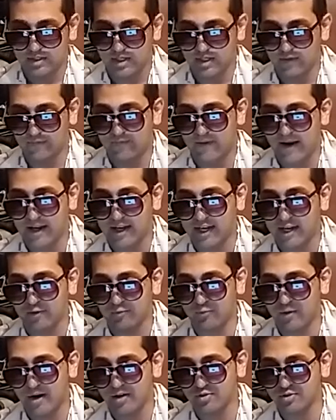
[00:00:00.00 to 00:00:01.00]
Then the
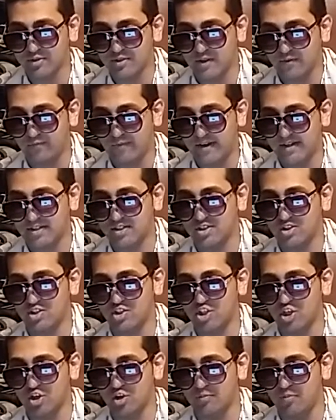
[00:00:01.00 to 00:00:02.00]
Viking Raiders defeats
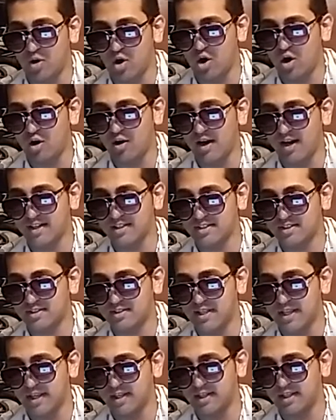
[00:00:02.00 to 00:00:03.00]
Jinder Mahal and
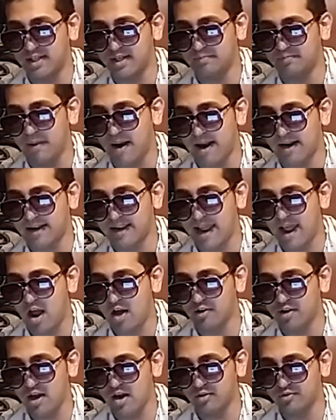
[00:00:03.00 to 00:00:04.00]
Stinky by
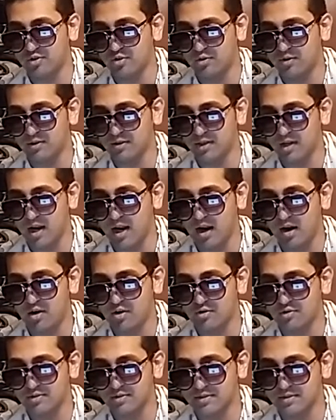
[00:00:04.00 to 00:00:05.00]
countout. No one
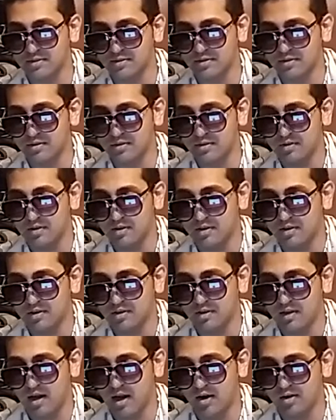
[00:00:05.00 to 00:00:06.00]
cares.
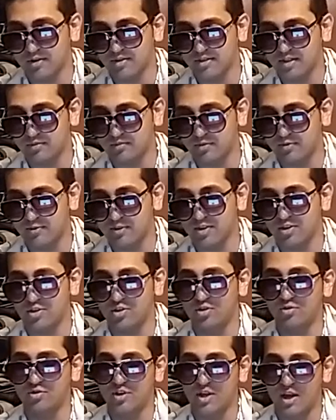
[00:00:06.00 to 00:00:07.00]
I don't know, something with a
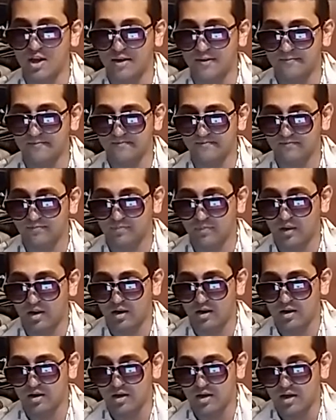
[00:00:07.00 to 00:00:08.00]
New Day.
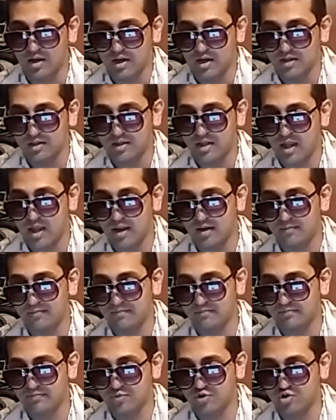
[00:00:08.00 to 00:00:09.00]

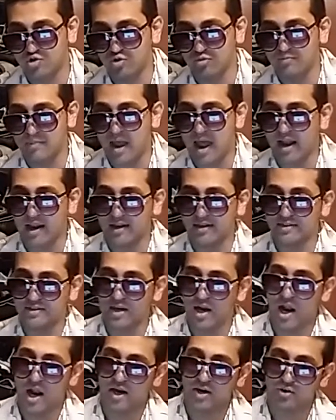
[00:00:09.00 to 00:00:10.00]
Then Drew
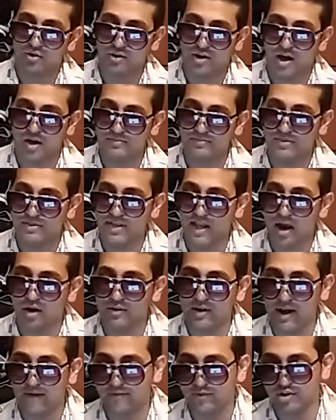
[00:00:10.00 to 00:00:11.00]
McIntyre comes
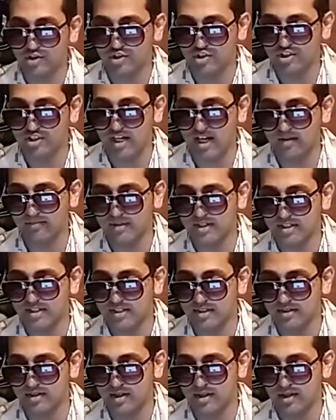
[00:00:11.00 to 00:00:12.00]
out after
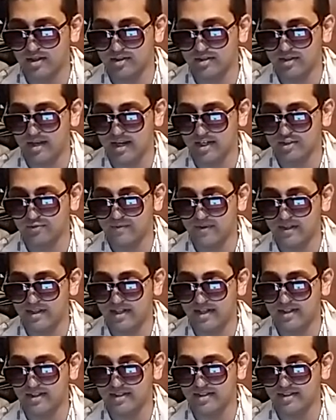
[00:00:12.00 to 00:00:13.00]
Sheamus next week.
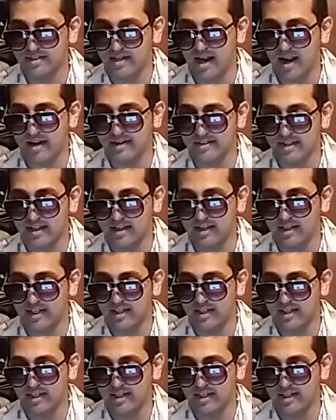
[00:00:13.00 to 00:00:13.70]
He decides